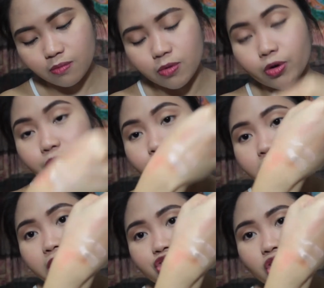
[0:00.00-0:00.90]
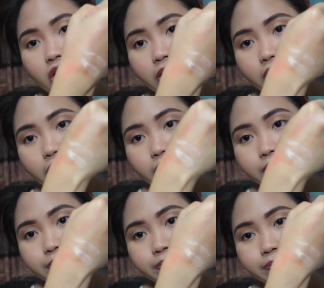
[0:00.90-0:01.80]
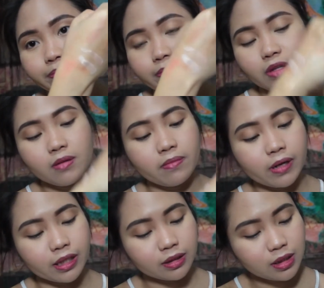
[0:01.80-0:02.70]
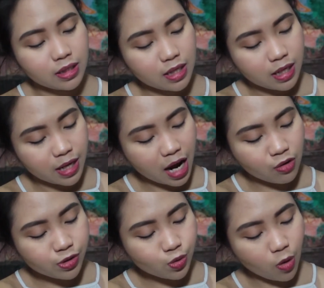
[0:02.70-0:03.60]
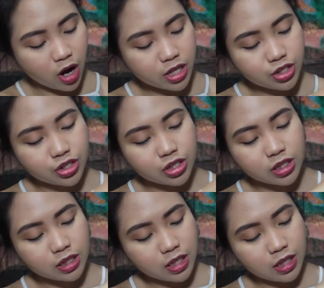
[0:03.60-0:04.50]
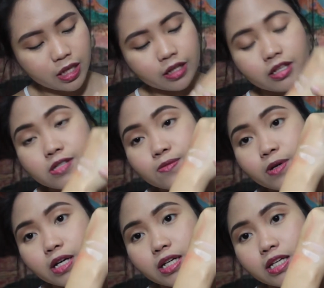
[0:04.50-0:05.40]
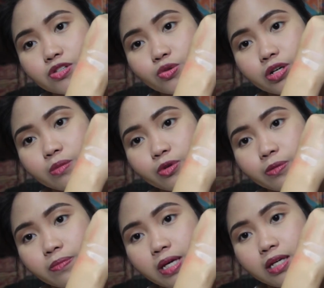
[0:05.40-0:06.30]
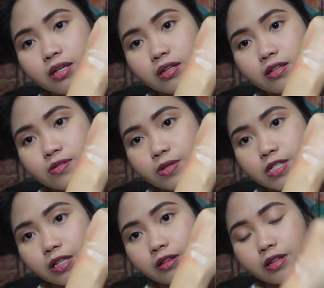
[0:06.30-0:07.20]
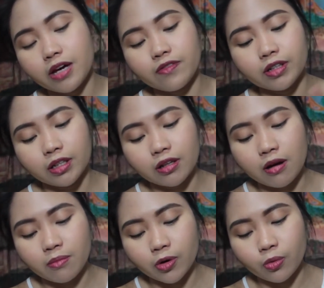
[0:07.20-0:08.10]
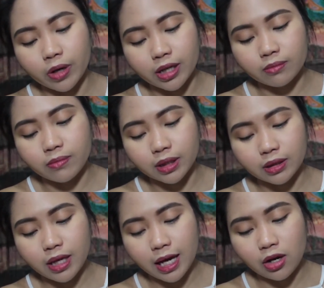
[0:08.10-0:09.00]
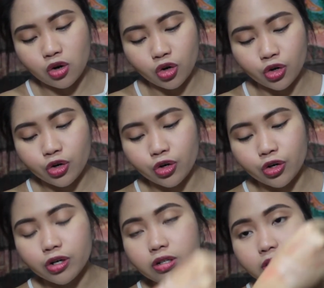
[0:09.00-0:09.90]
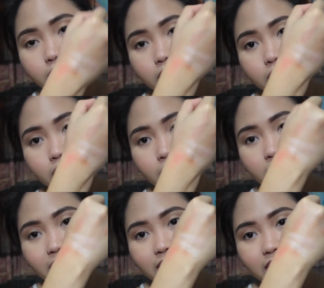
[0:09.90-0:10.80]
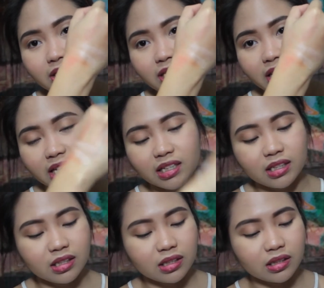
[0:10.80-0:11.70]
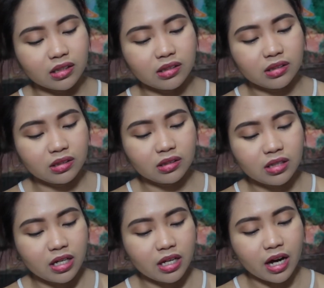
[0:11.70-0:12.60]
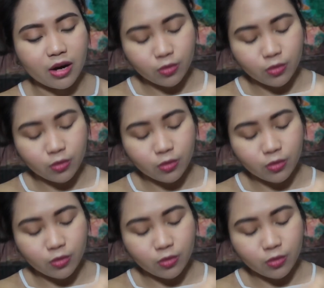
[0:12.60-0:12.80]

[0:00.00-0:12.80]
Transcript: Both really chalky though. But now swatched, like this one is running more pink and this one's definitely a lot more white. But hello. Ano yan? I